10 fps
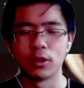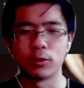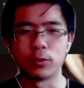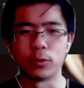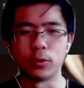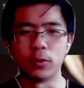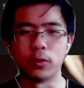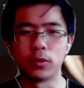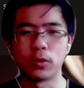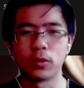to
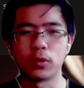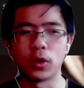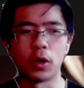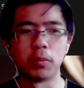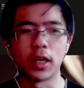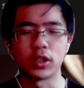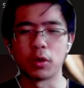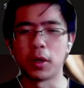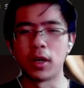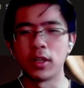oblige,
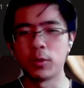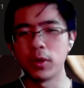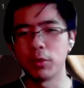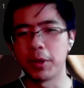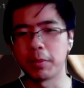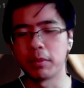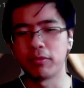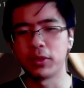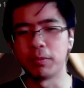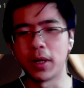or I don't want to make people
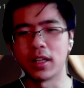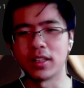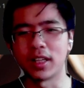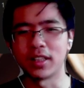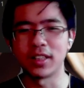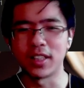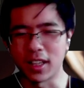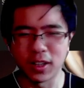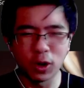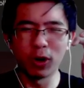feel bad that
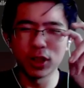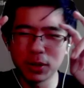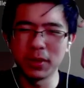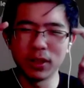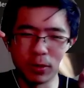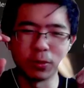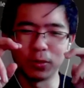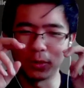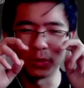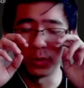they caused me
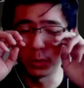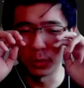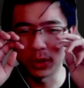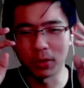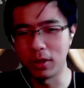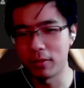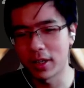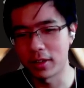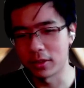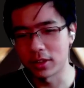to
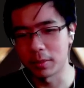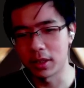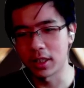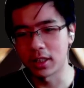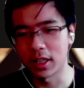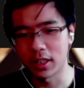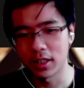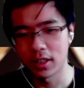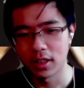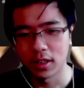disqualify or something like that.
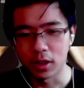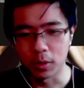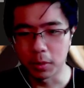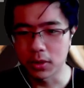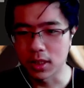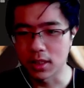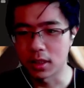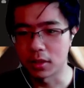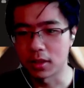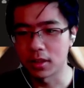Wait, what was that
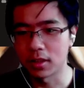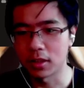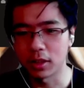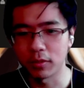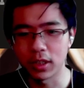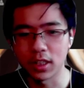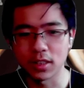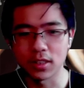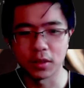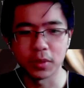sound?
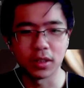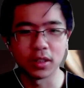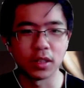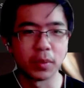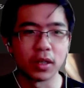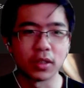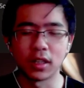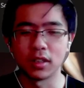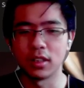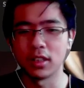Notification sound, but never mind, I'll
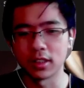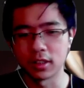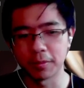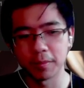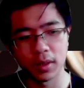handle it later.